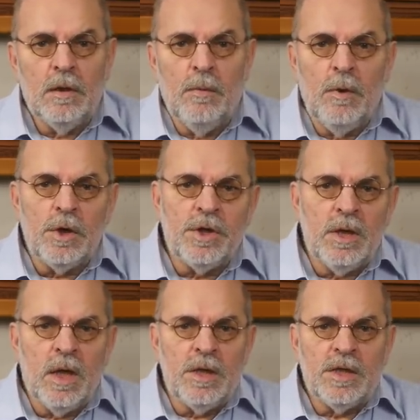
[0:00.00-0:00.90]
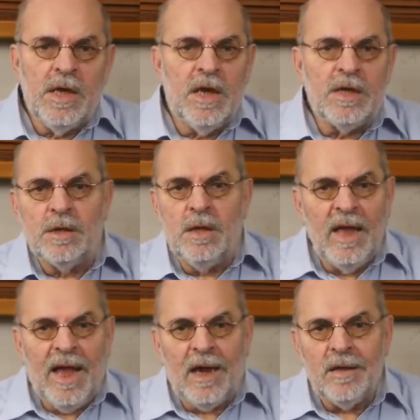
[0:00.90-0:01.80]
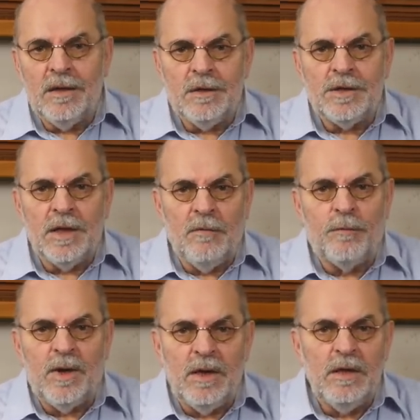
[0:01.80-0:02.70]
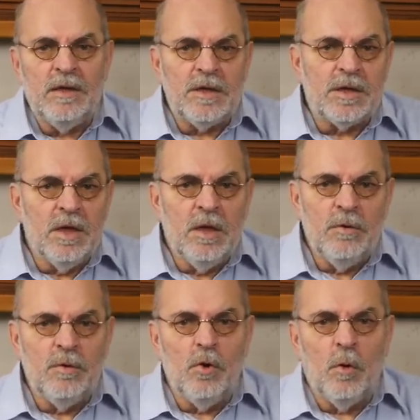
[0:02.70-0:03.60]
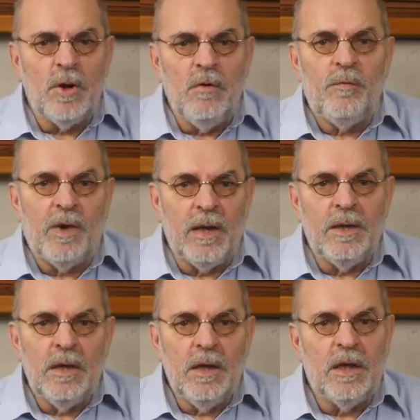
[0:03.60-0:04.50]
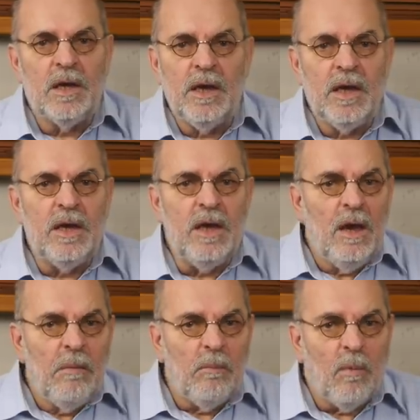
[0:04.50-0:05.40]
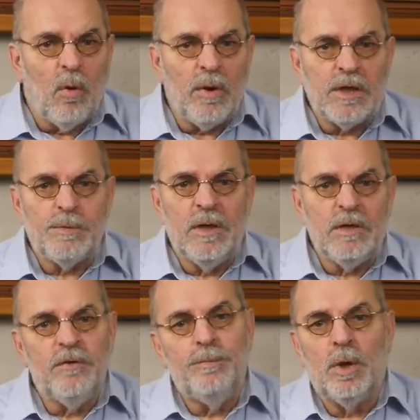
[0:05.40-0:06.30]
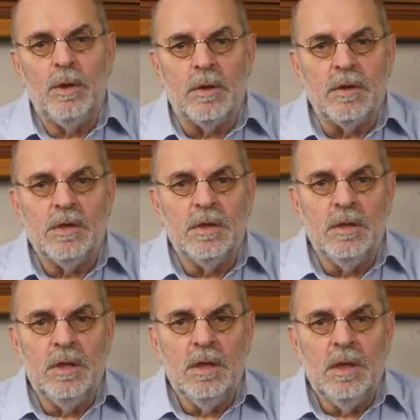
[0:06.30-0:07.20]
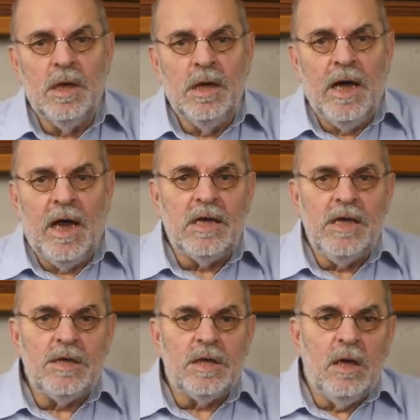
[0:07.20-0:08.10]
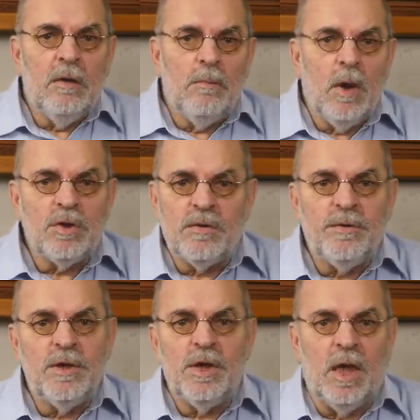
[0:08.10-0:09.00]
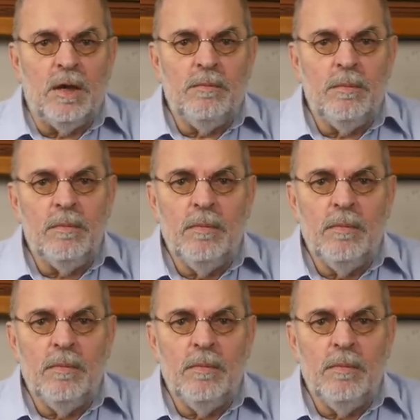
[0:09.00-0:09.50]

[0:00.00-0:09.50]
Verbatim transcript: The Merchannice has an elegance and friendliness you normally find in clearly more expensive products. At least most of the time.